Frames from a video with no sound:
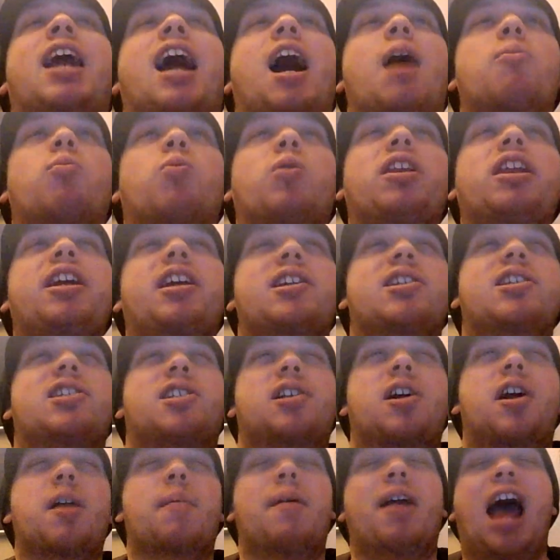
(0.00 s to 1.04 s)
I'm really
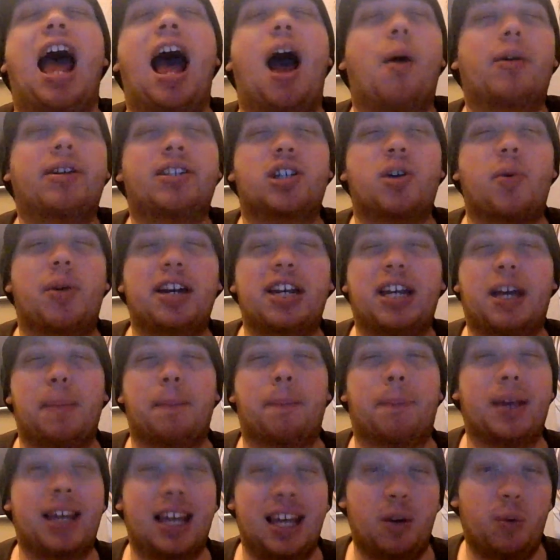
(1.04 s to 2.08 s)
concerned about how it's going to
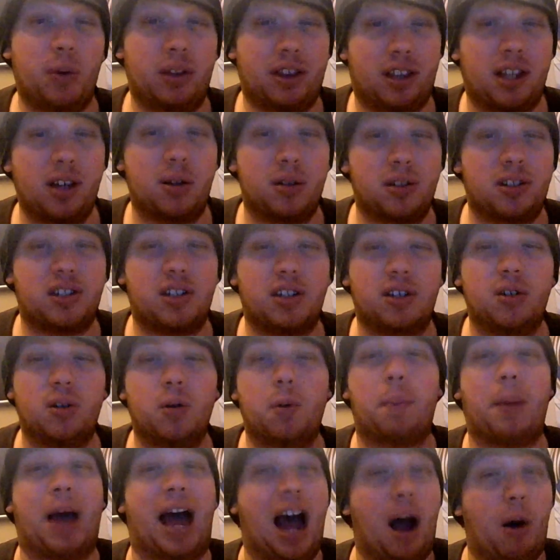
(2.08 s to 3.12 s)
compete with those two,
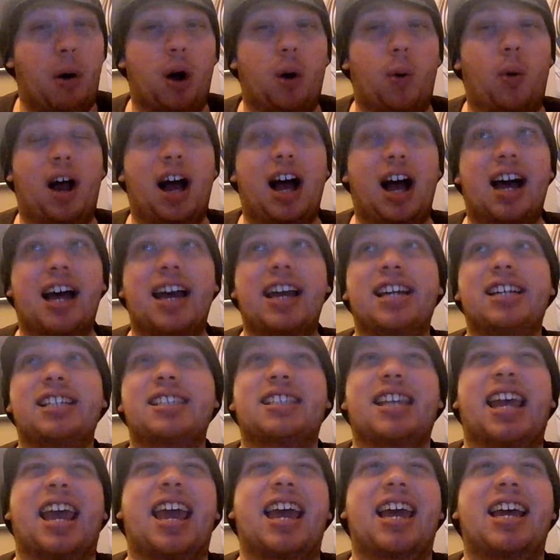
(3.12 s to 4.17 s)

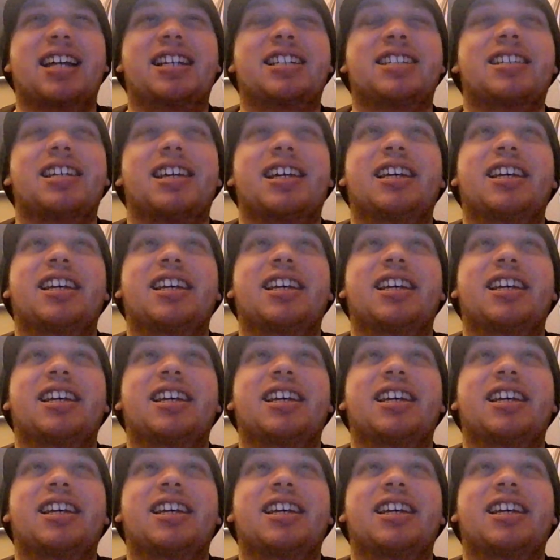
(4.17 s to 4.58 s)
power-wise, and